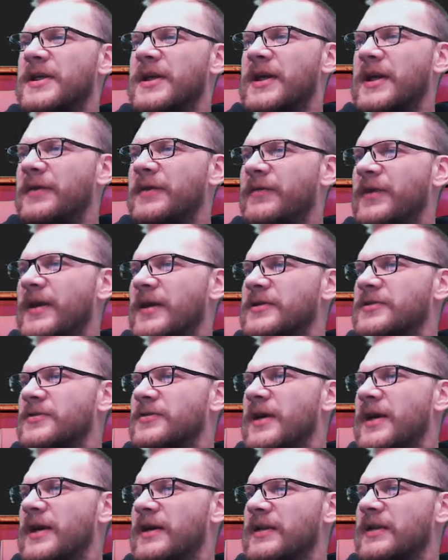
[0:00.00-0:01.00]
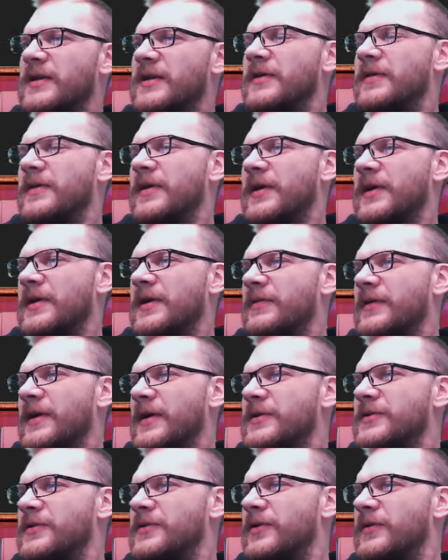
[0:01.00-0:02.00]
I have rank 2 Hulk, I have
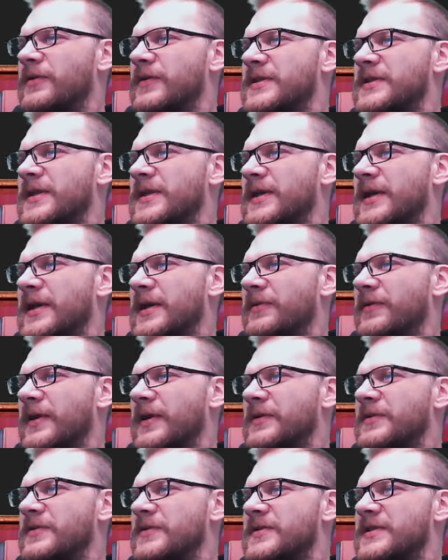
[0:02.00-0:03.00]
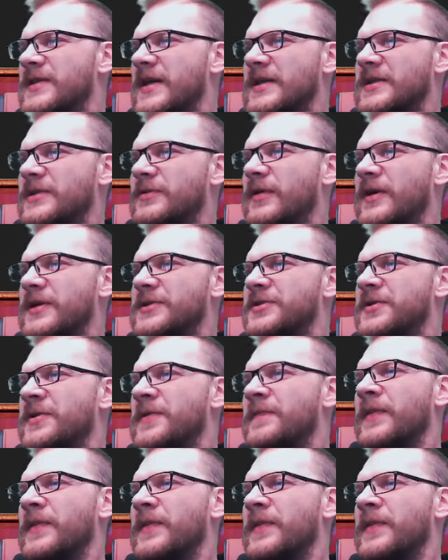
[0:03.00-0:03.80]
rank 2 Overseer, I have rank 2 Sasquatch,